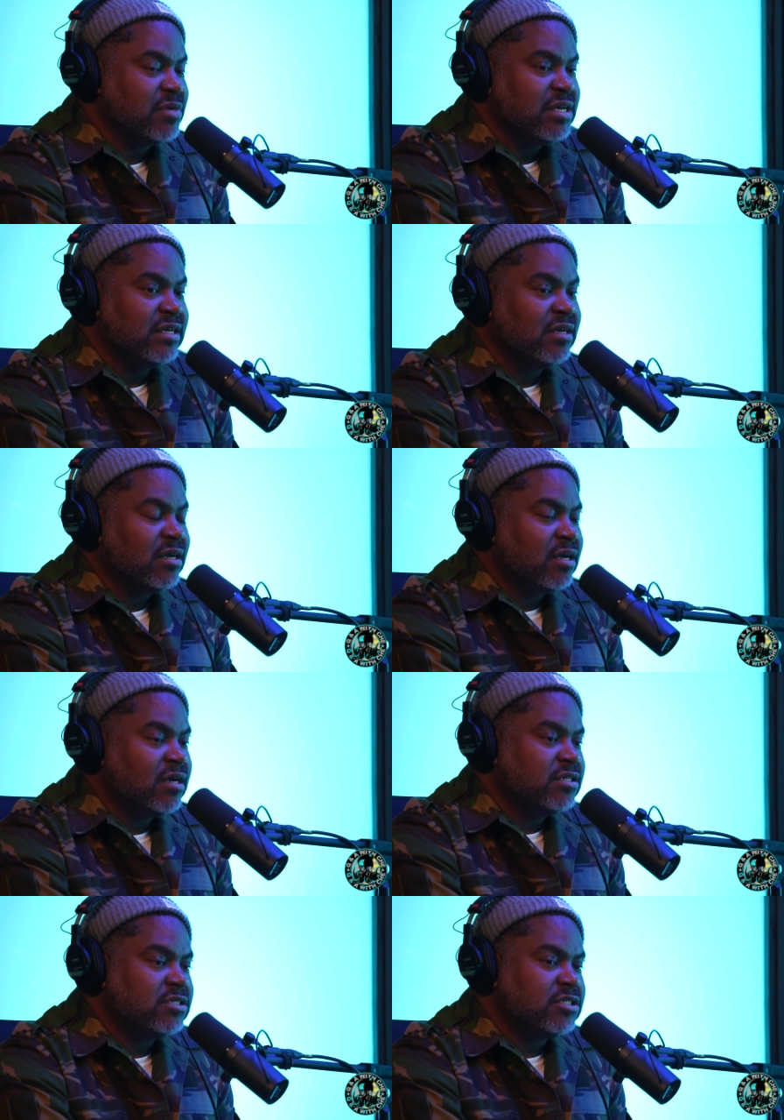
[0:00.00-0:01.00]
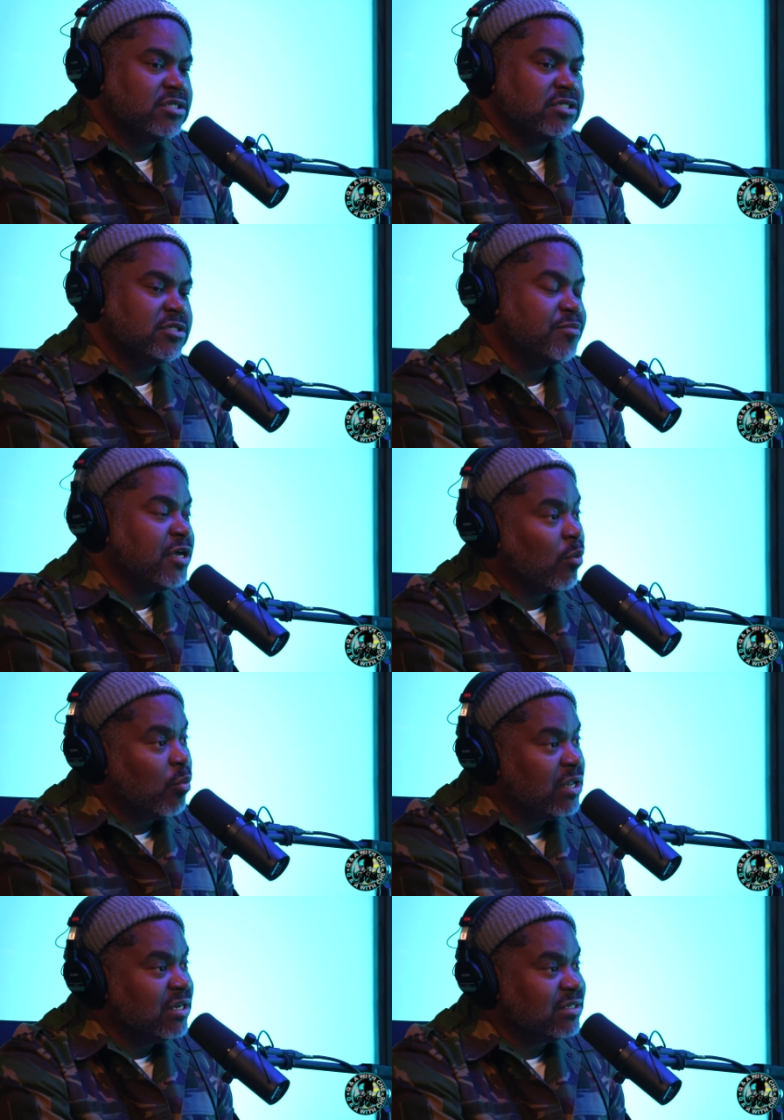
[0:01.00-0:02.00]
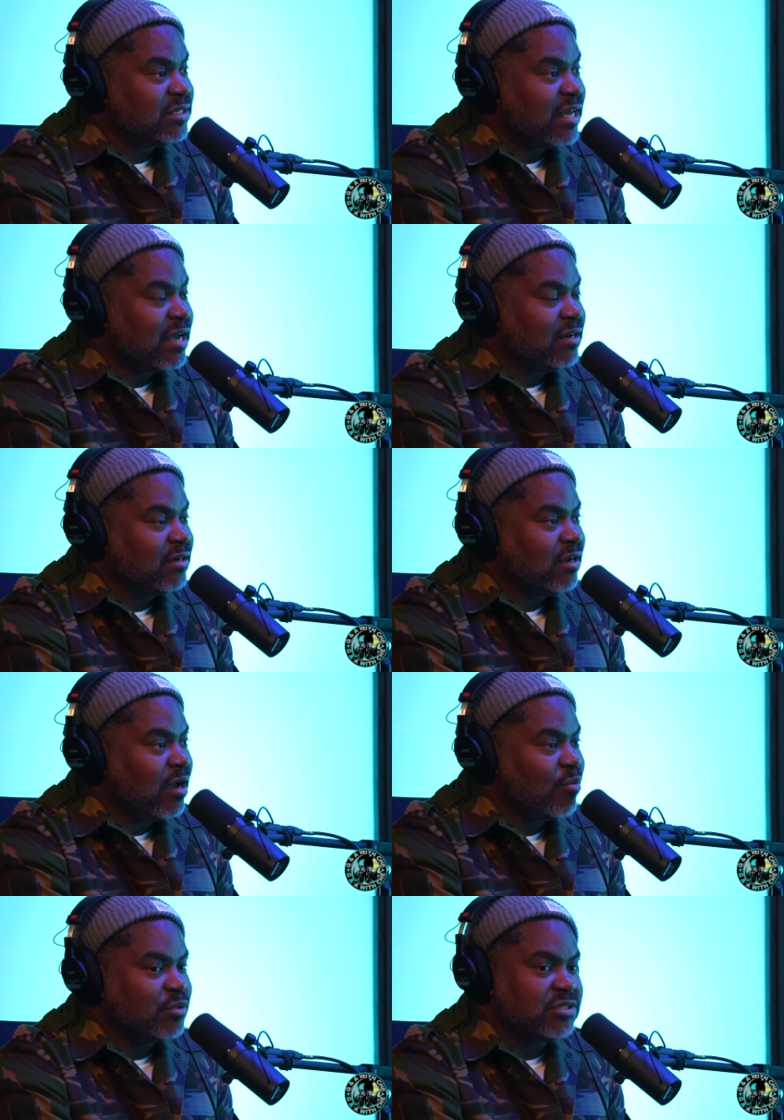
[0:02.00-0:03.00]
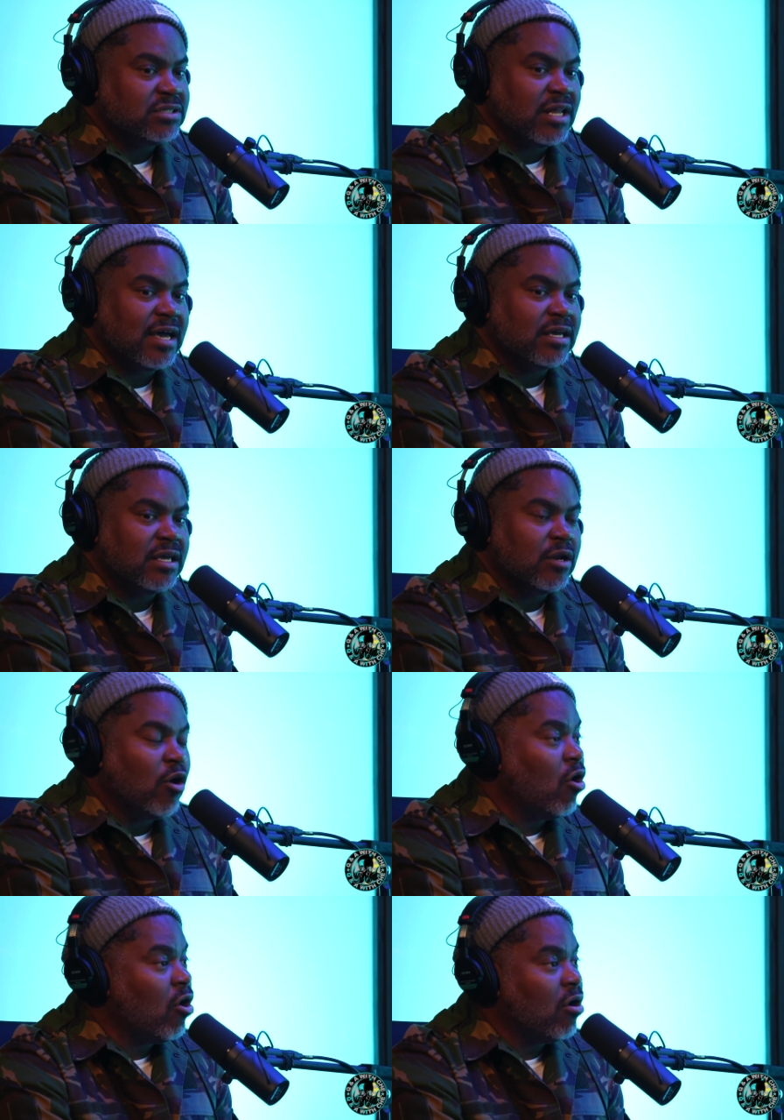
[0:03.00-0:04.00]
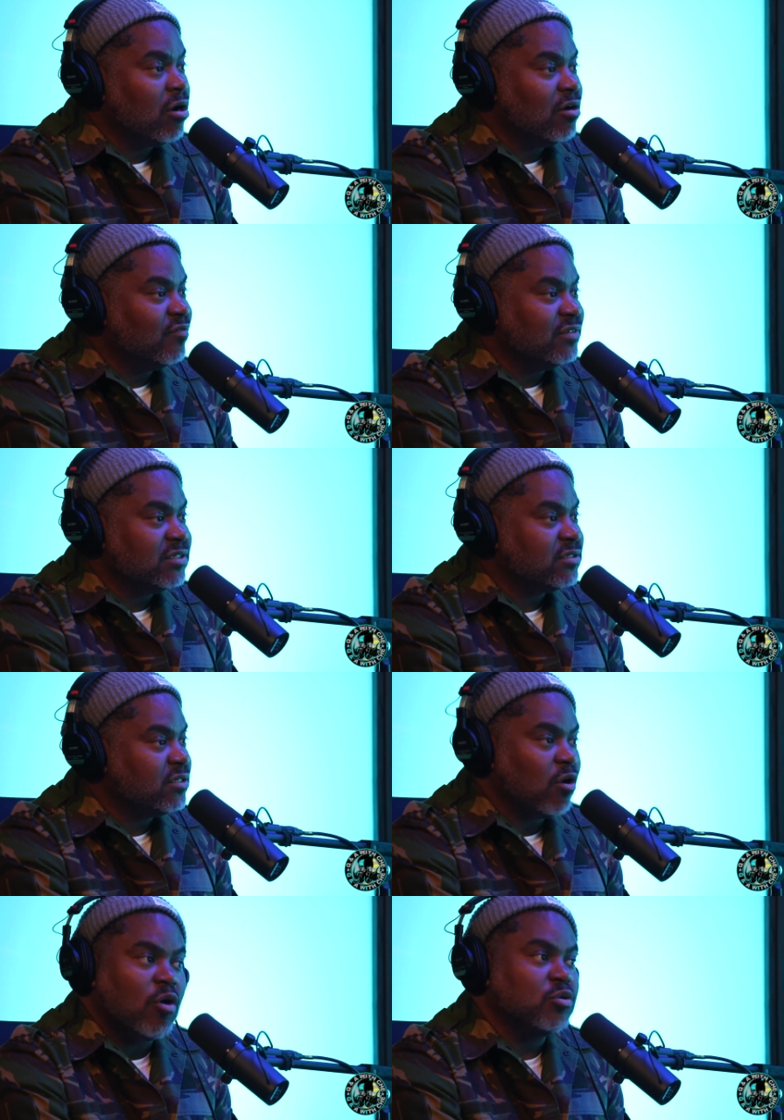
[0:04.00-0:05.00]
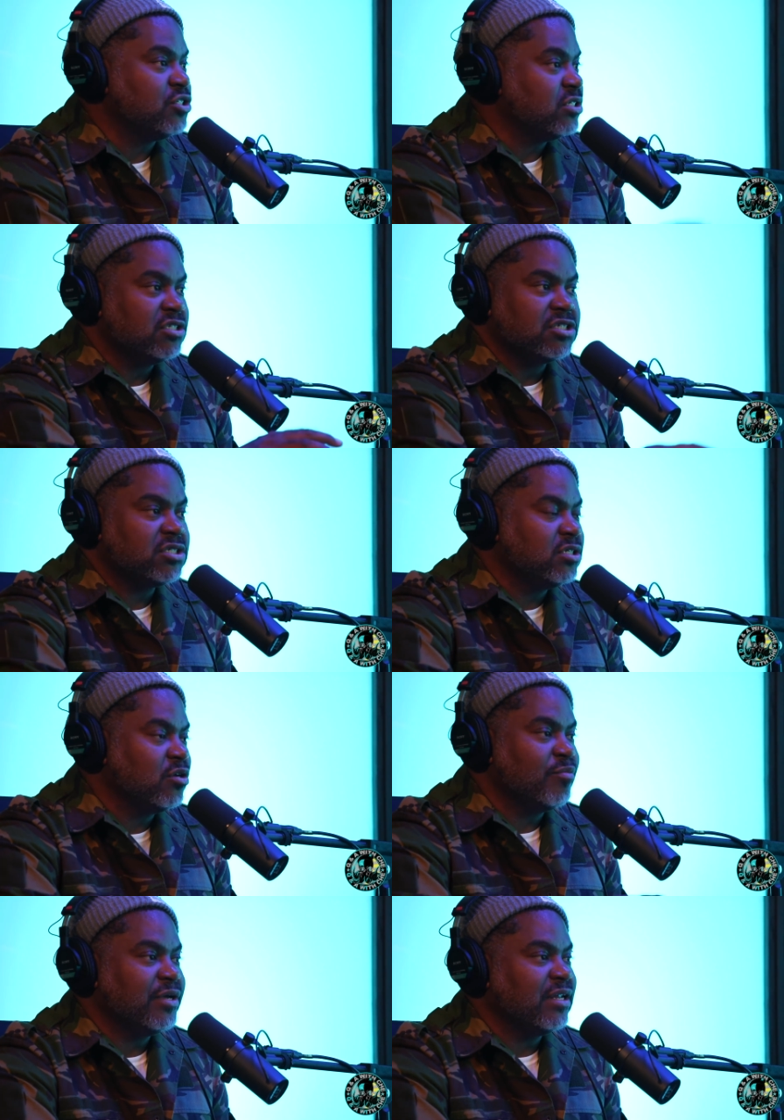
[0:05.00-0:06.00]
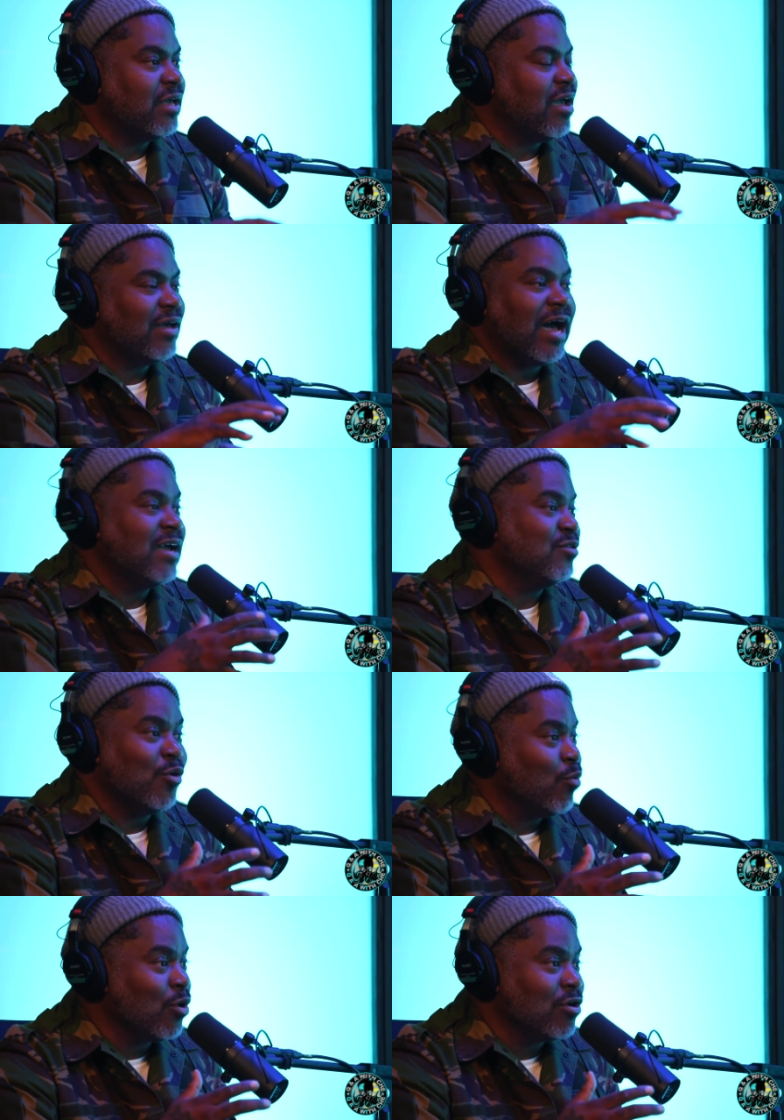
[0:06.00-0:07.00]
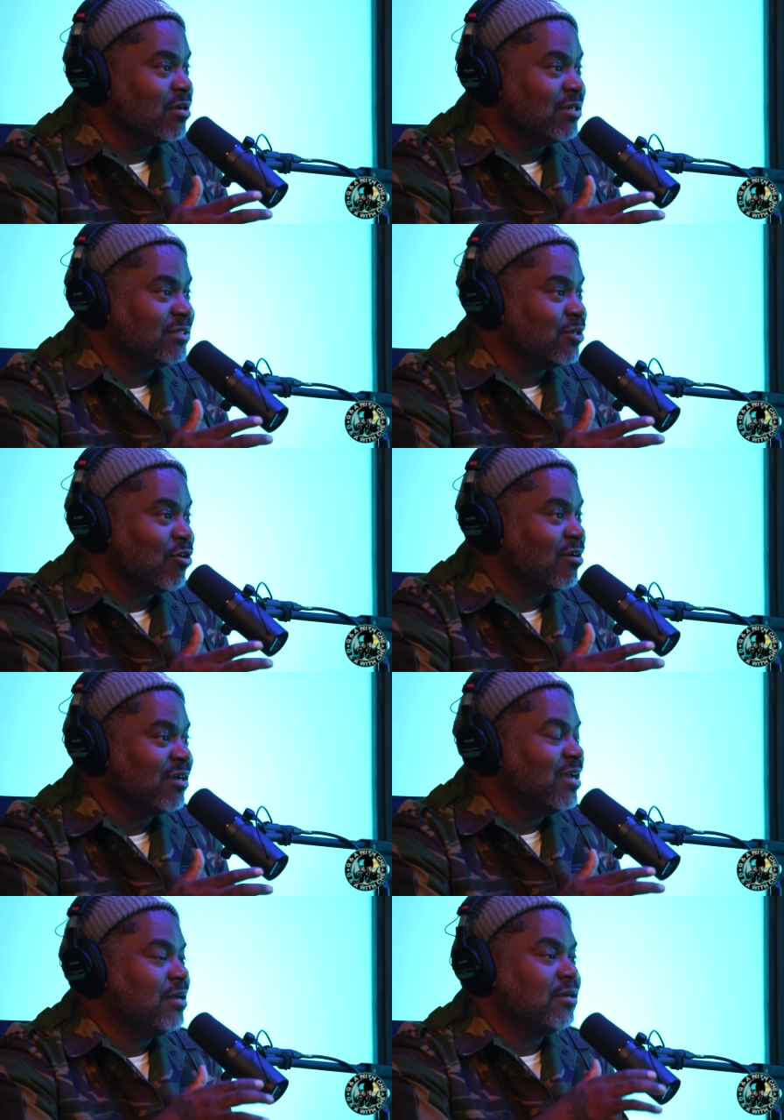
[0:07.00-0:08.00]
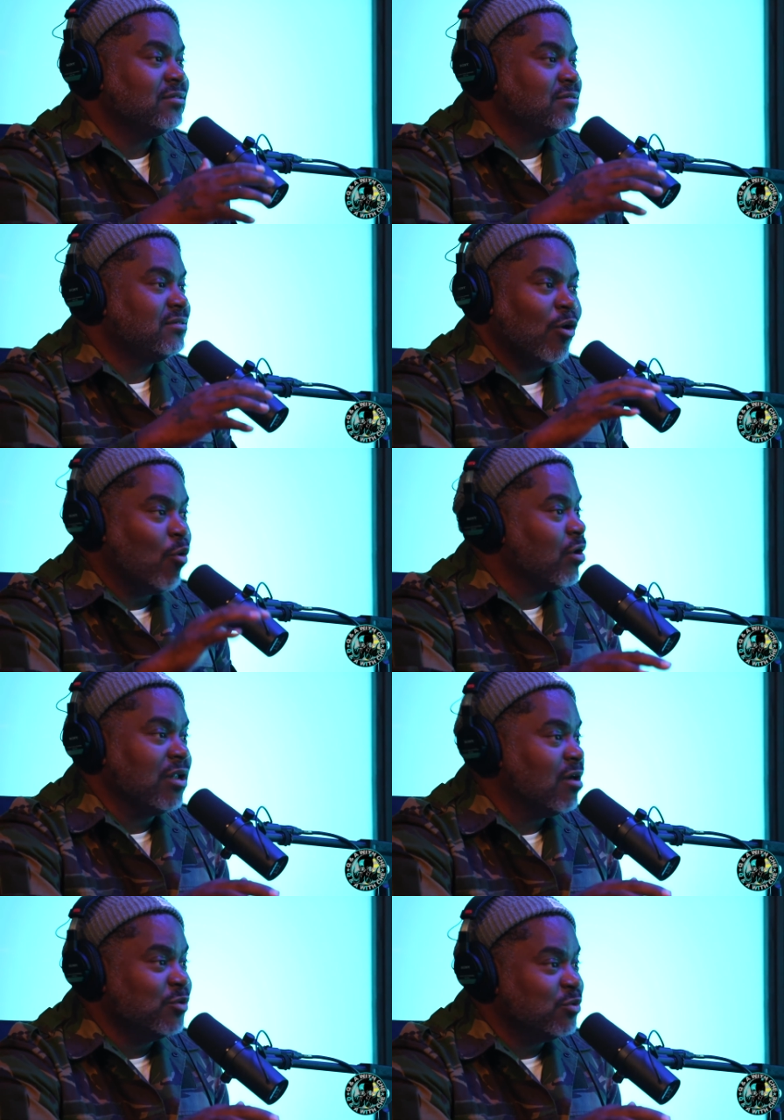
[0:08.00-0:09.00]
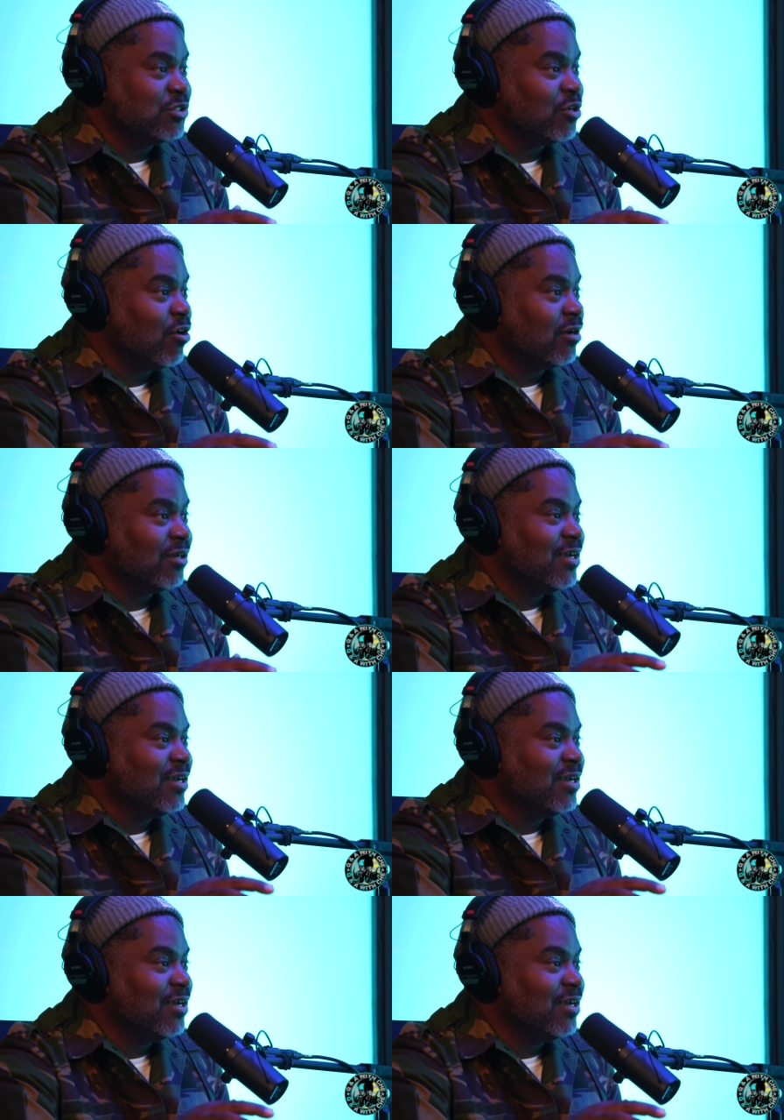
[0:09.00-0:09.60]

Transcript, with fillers: me, just being a witness of that, I was mm. just like in awe of this the culture and just you know I mean like, eh, I ain't know a word of the song. The whole club knew the song,